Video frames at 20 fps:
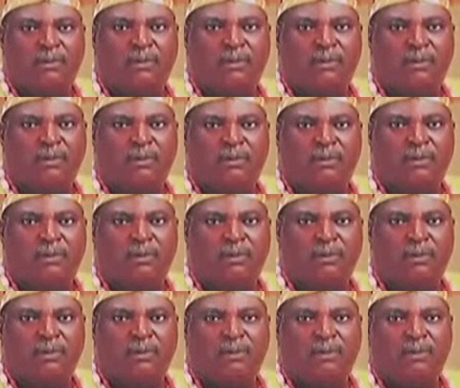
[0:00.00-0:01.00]

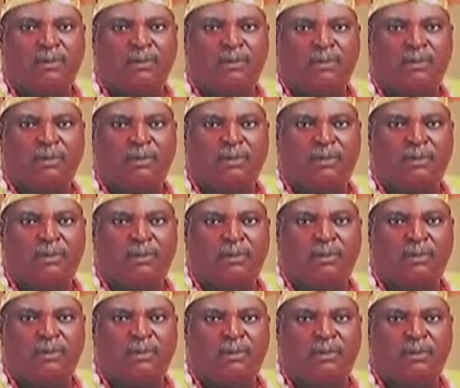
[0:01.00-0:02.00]

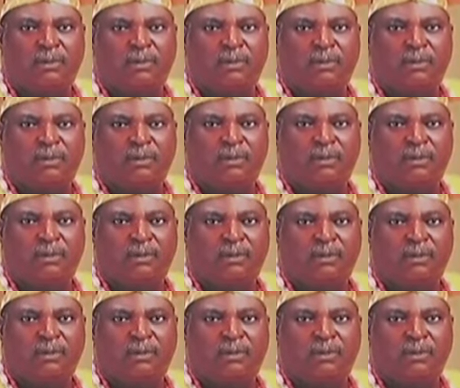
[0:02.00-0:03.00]

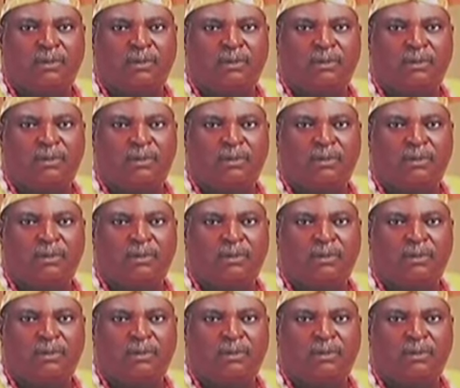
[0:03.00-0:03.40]
No words are spoken by the person on screen.